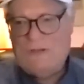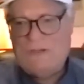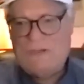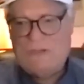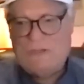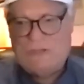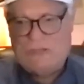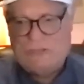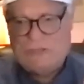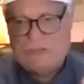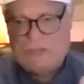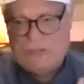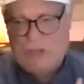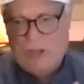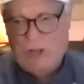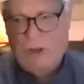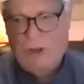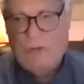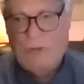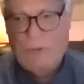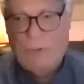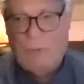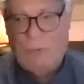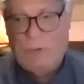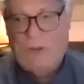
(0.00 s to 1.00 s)
Share
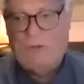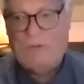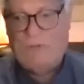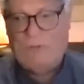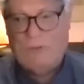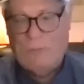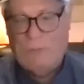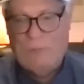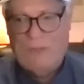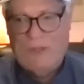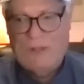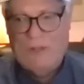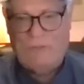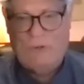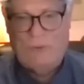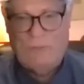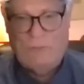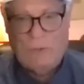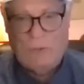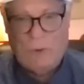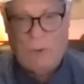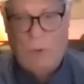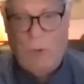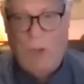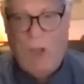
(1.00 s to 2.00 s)
the wisdom that you've
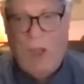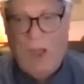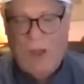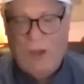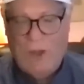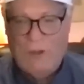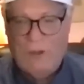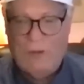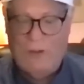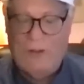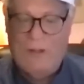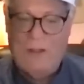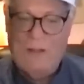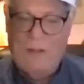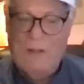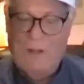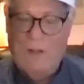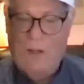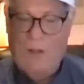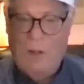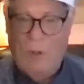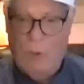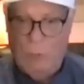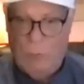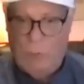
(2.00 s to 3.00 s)
acquired
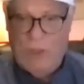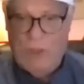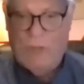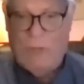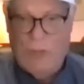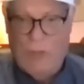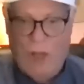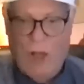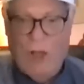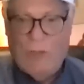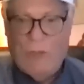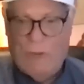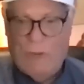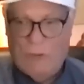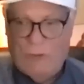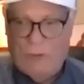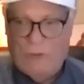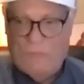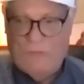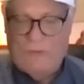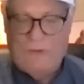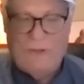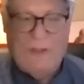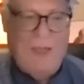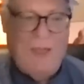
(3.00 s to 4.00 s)
with
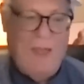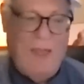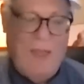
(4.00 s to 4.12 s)
others.